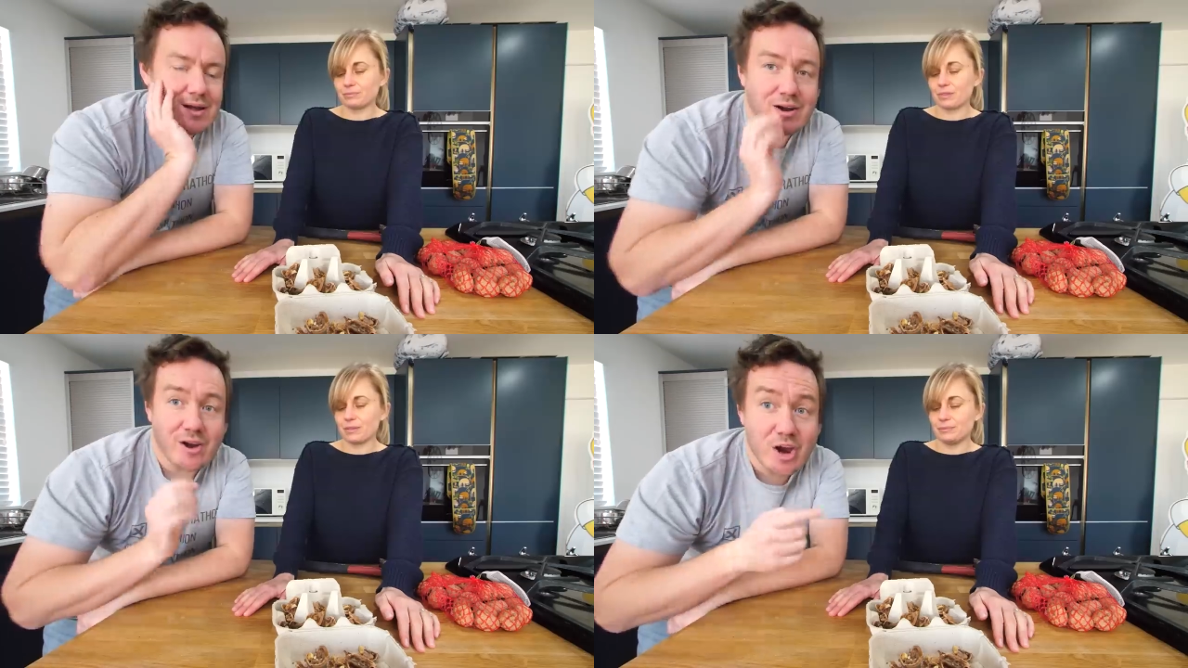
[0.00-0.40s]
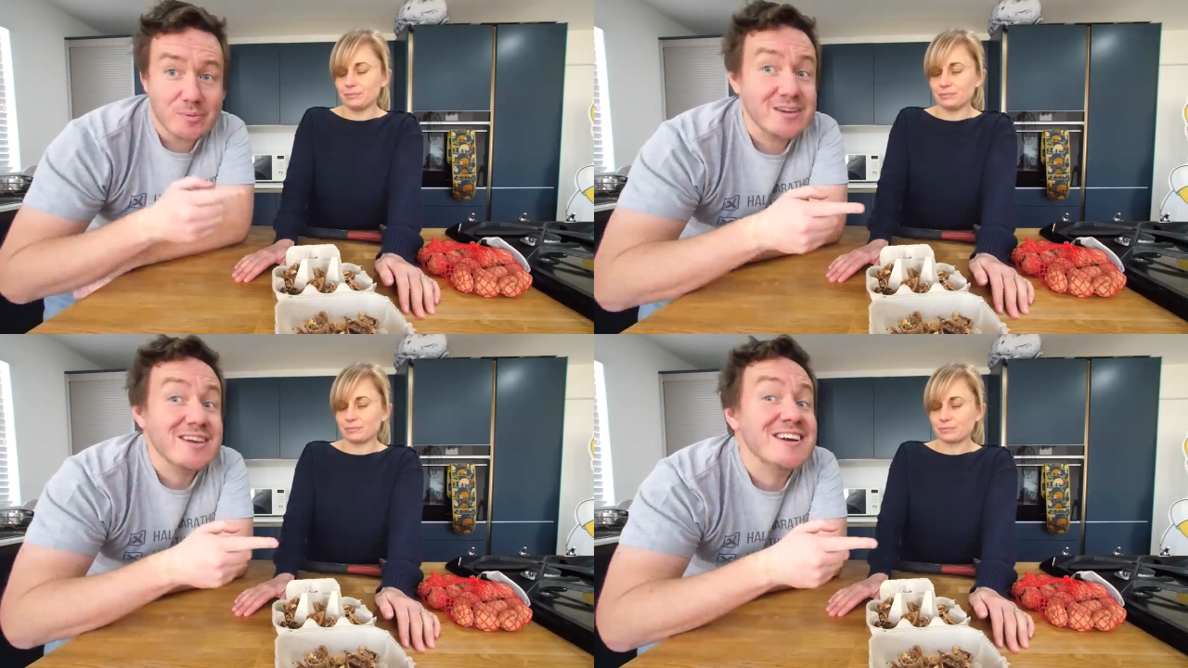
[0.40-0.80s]
Speaker 1: I
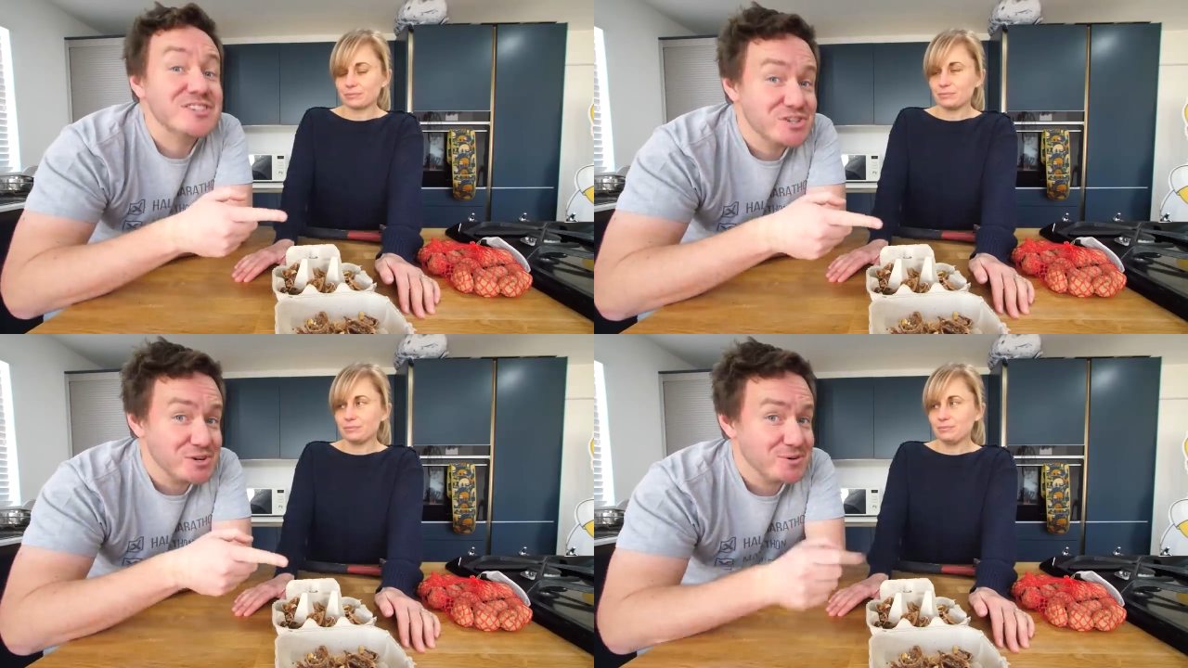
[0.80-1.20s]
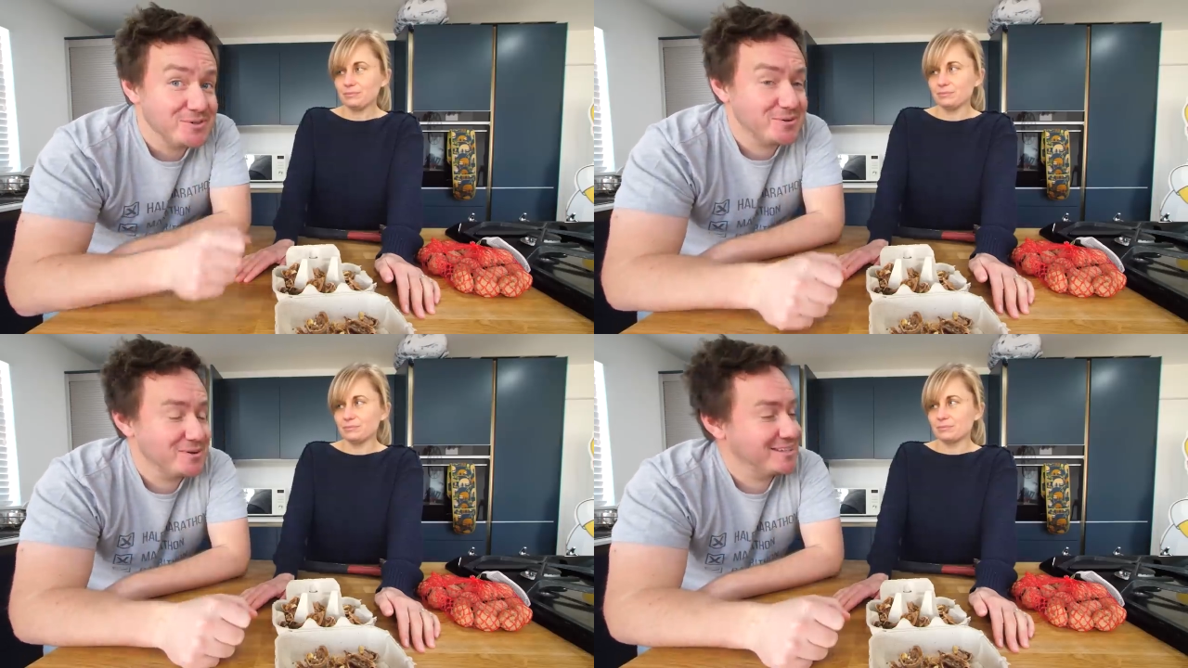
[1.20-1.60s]
hope I cash
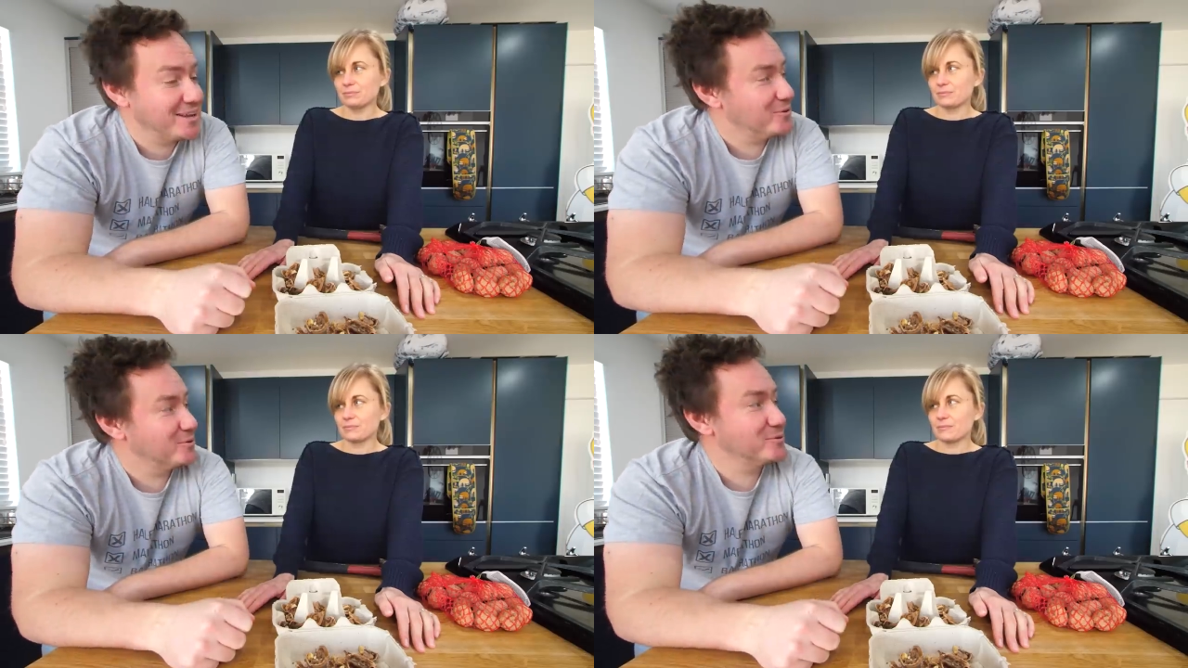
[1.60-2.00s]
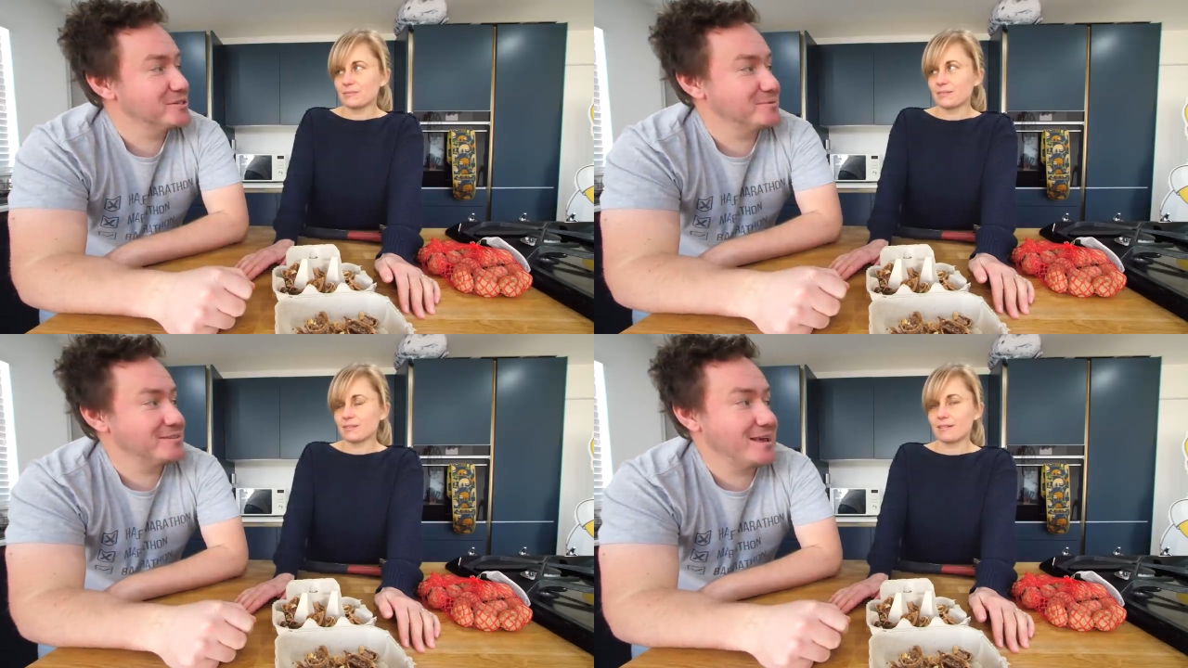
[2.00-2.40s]
you doing that on
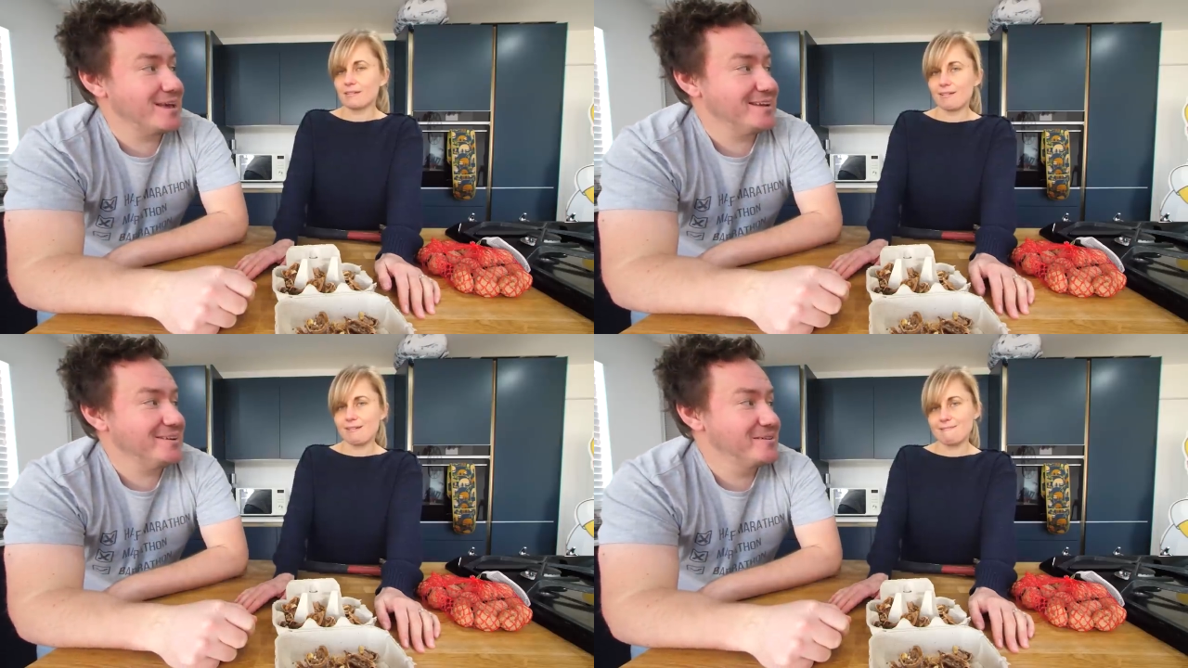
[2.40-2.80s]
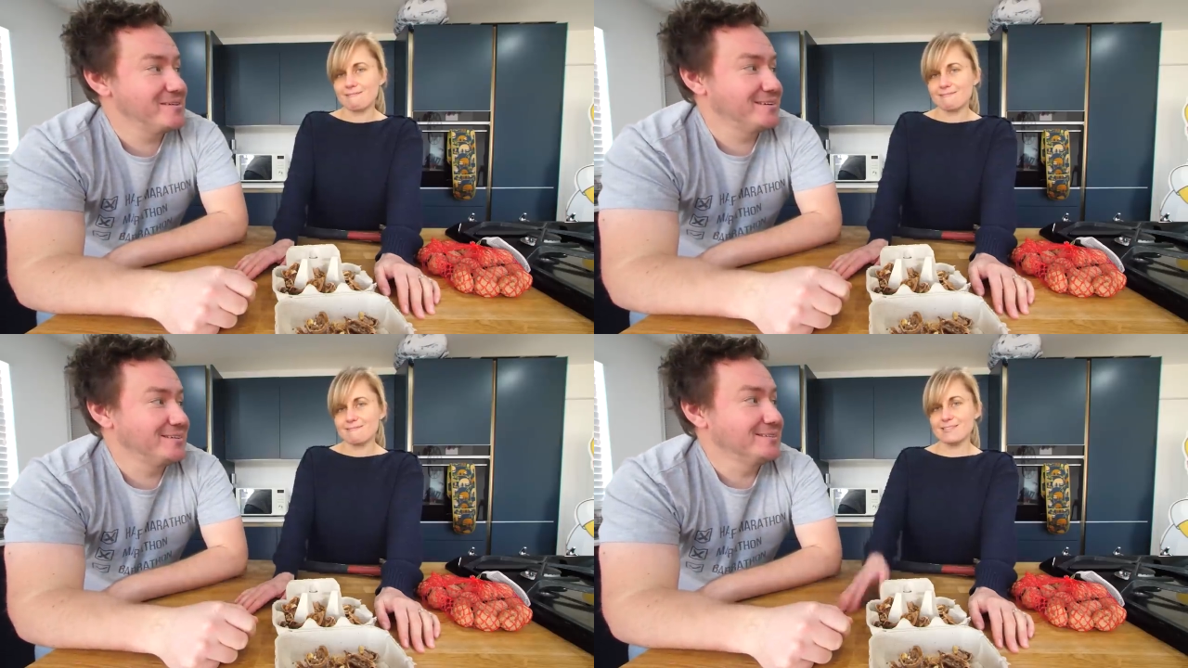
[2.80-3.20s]
Christmas Day.
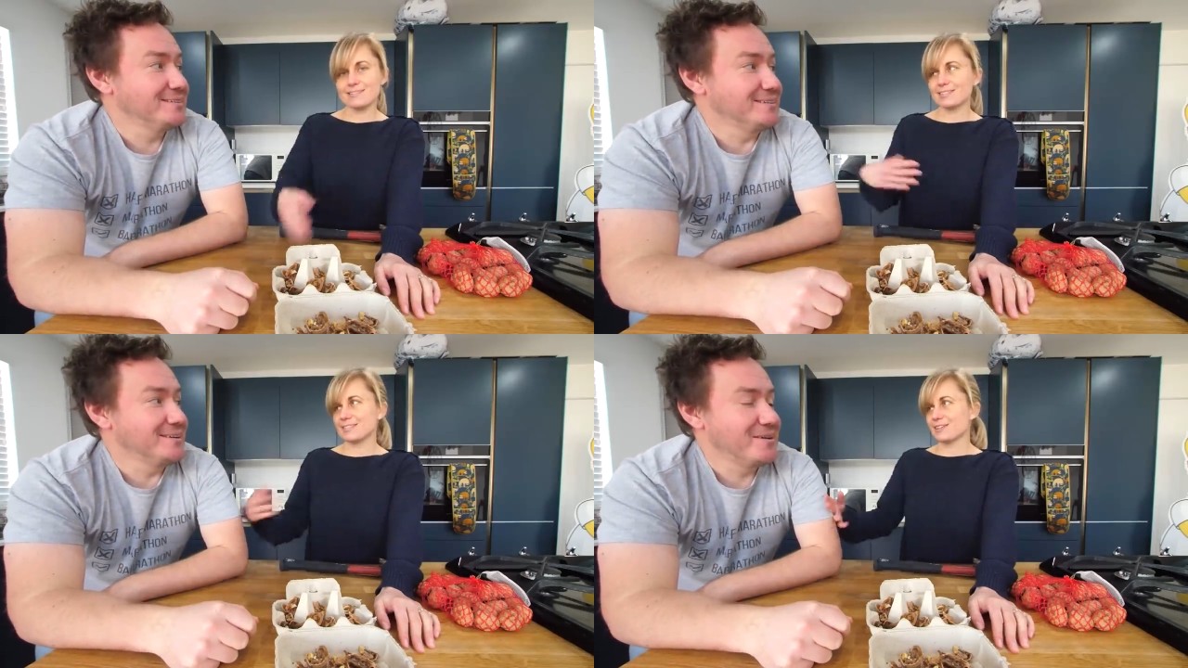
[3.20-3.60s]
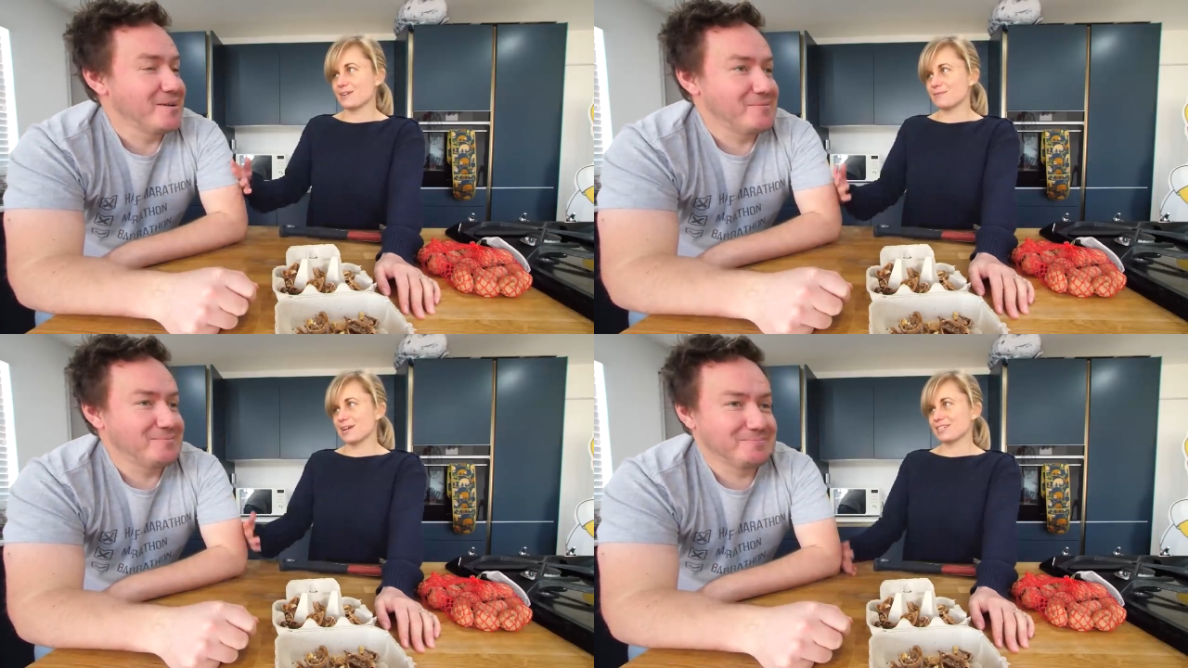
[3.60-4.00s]
Speaker 2: You just
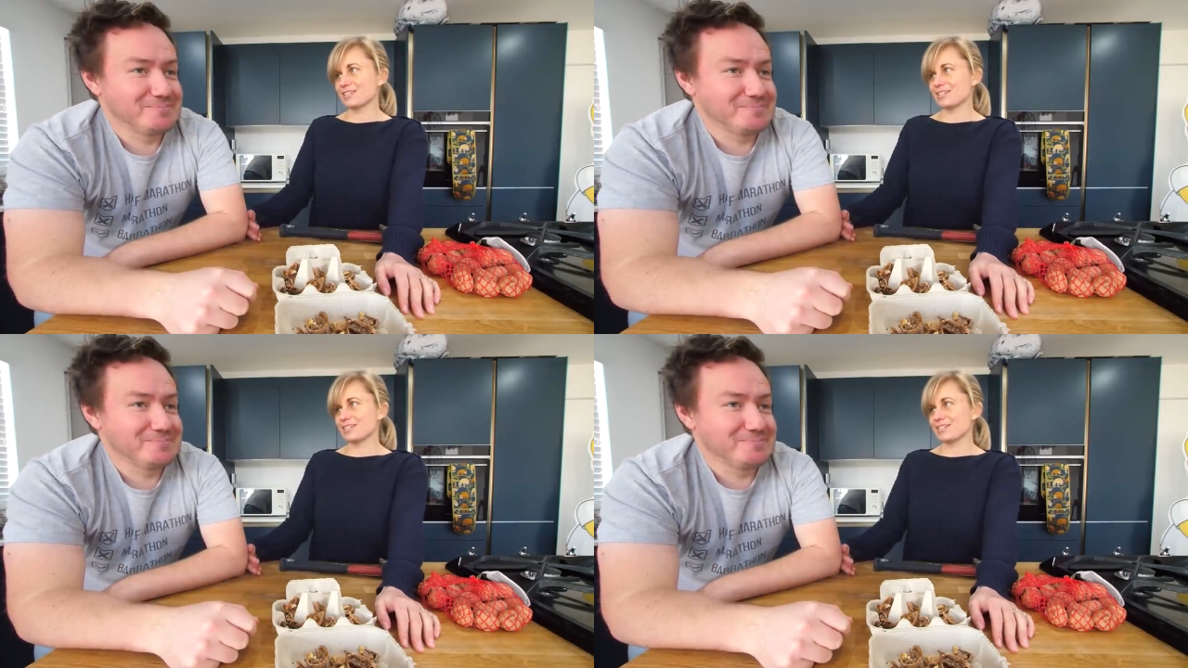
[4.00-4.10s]
stole my